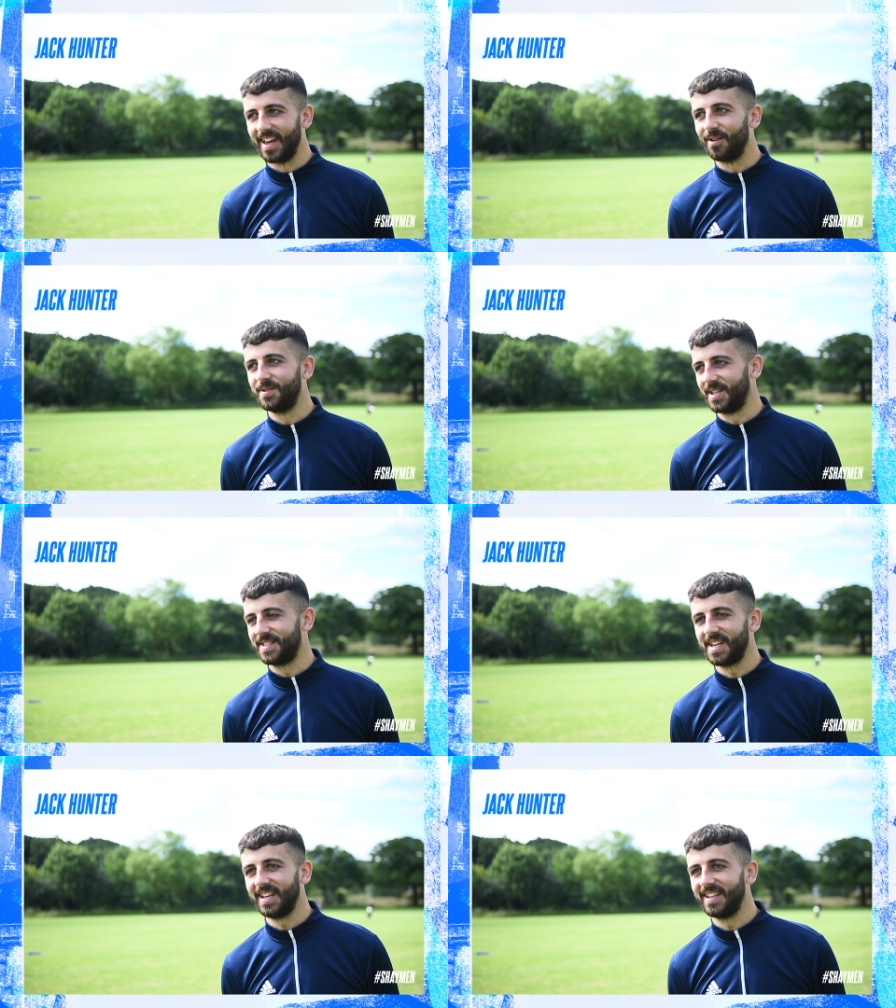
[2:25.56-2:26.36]
Yeah, obviously
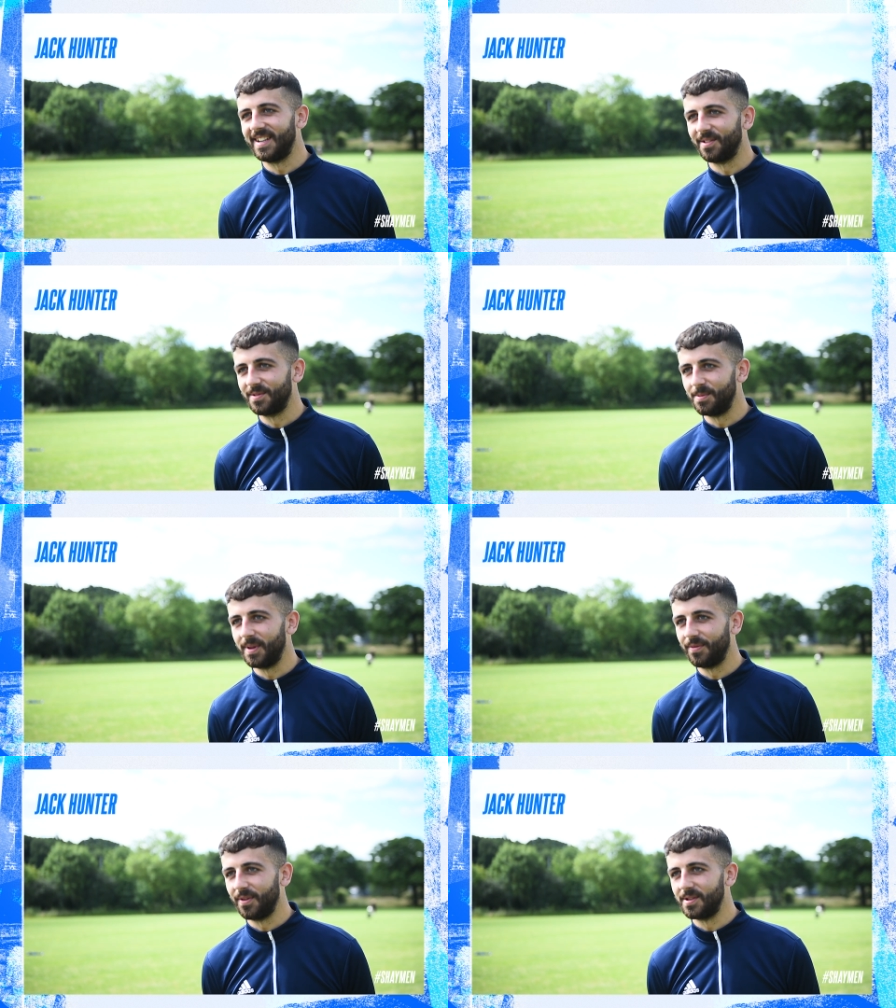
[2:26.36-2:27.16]
excited. obviously be
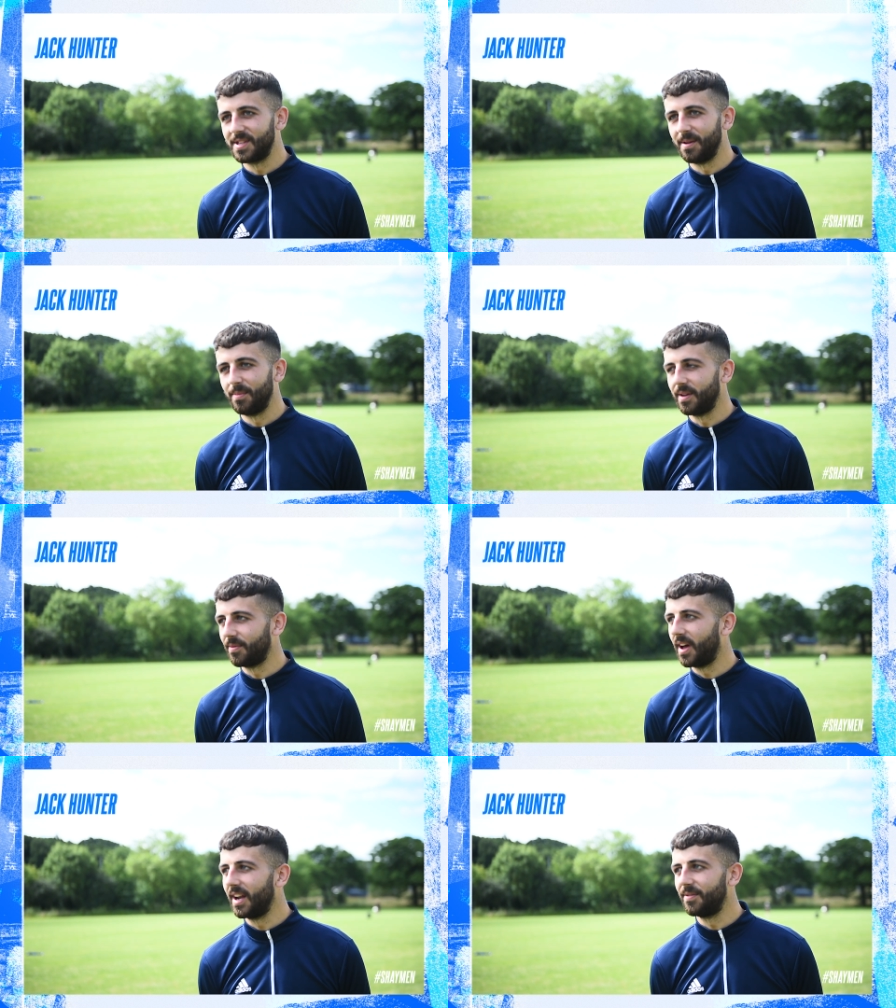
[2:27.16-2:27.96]
the first time playing
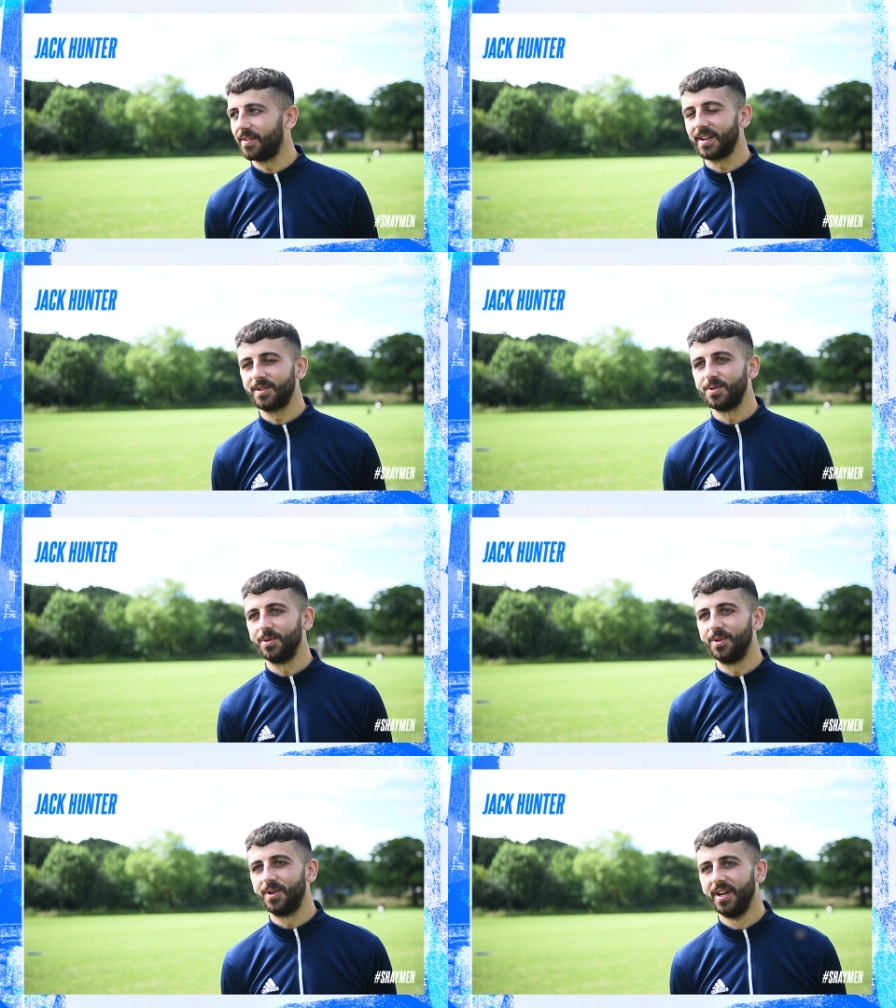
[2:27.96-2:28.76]
for Halifax,
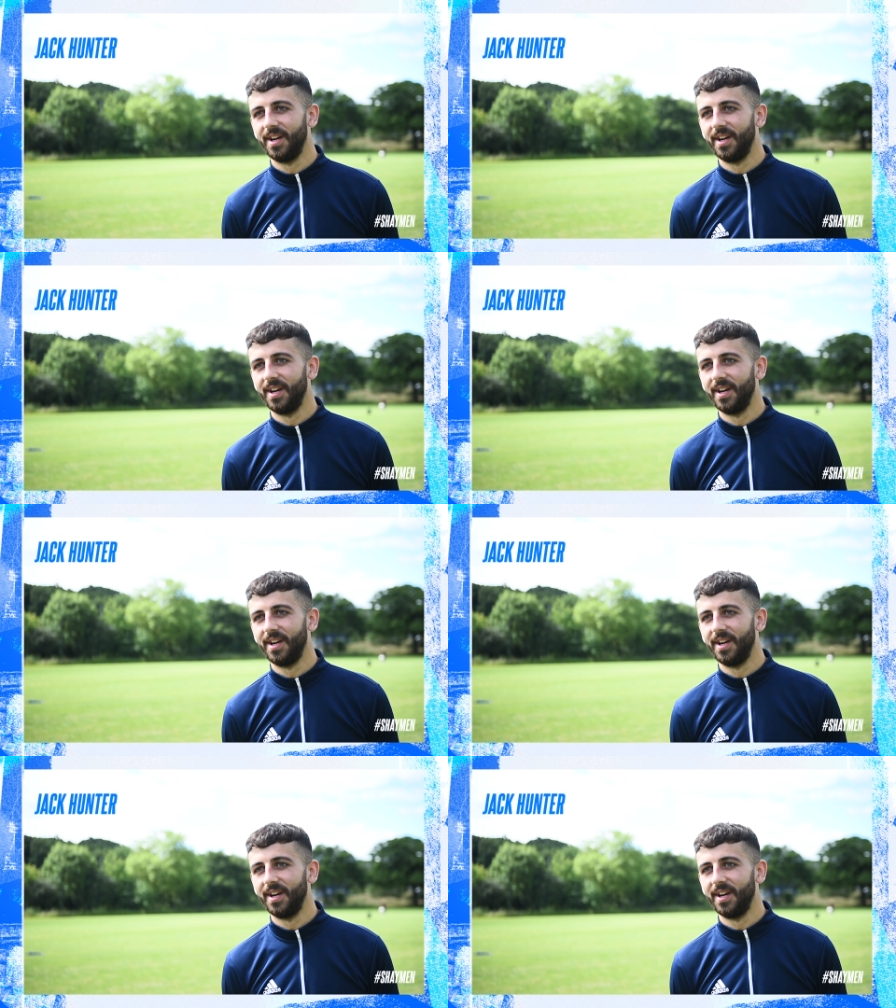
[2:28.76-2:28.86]
so